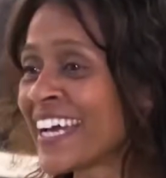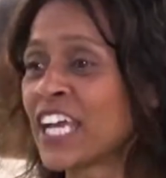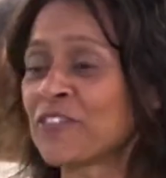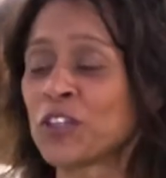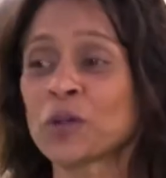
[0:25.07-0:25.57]

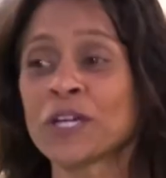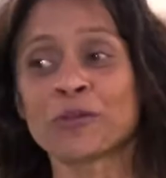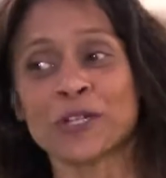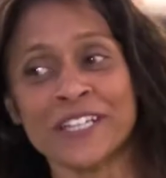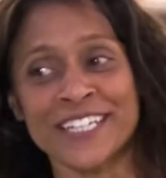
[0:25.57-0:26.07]
if you are
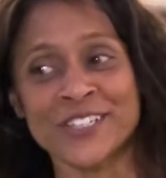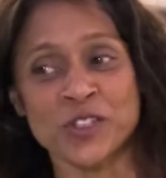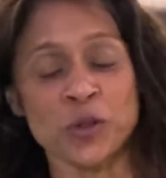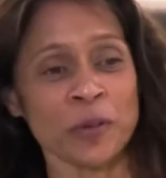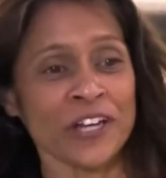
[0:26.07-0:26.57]
really a
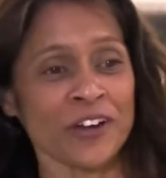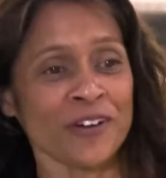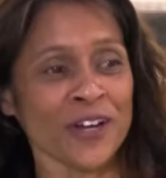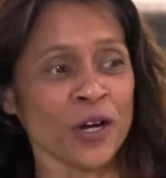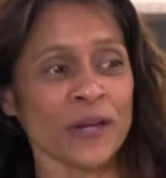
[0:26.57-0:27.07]

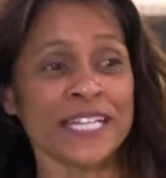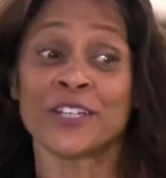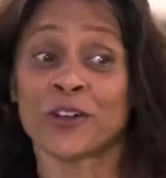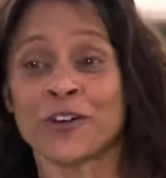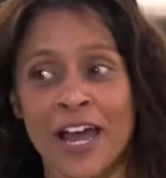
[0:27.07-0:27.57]
superhero,
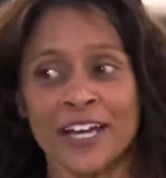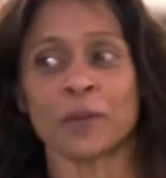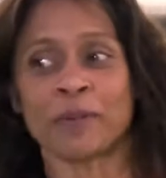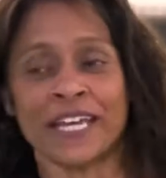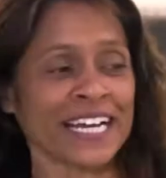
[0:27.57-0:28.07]
you're not going
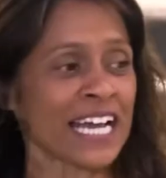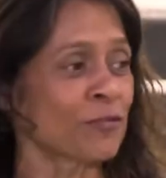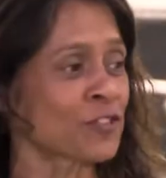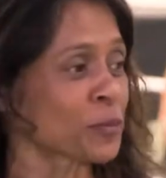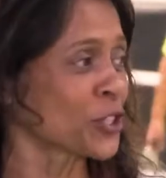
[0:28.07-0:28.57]
to be in a
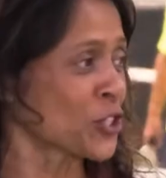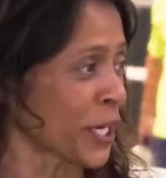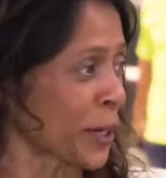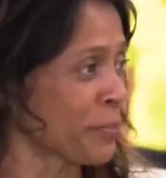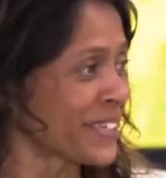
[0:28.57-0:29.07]
comfortable
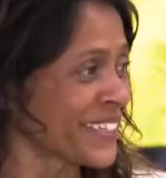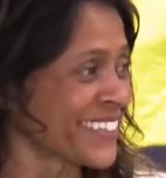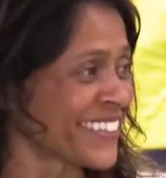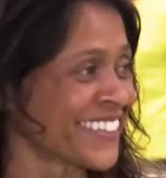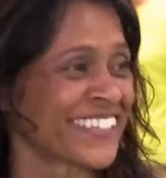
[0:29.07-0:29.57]
gym.
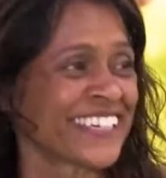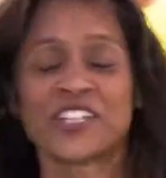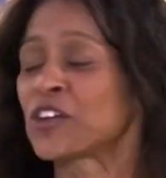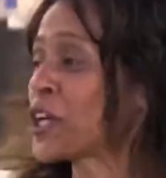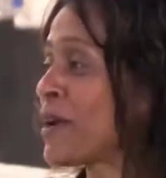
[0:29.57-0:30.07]

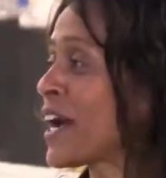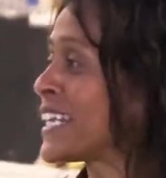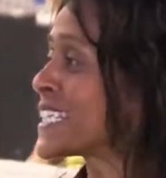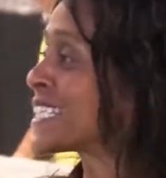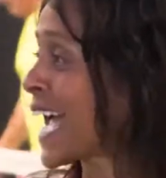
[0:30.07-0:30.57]
You're going to be on
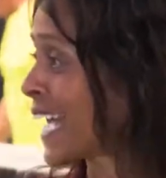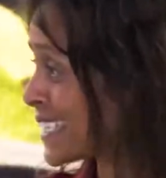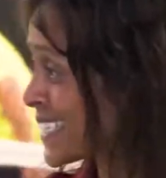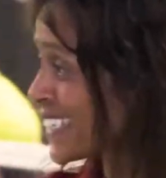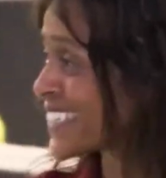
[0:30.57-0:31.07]
a
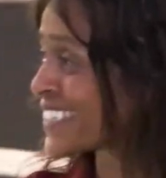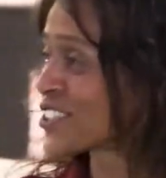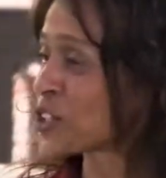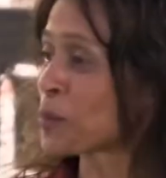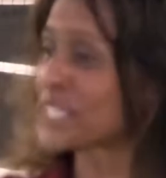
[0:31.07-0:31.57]
set.
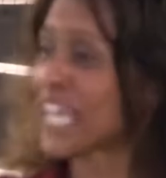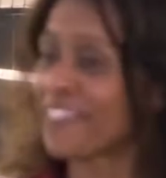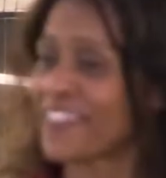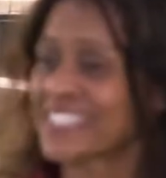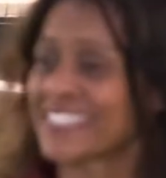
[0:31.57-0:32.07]
So pretend
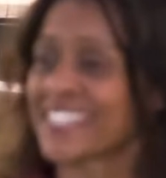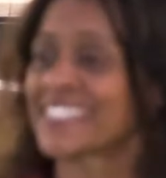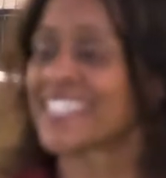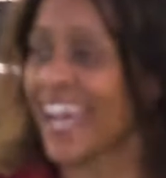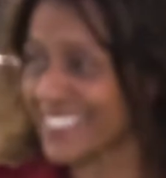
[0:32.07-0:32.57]
this is a
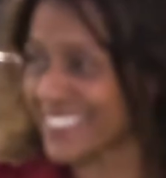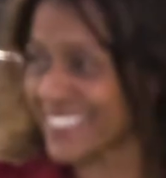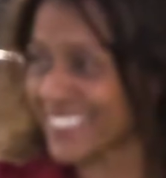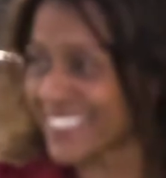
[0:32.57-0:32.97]
set.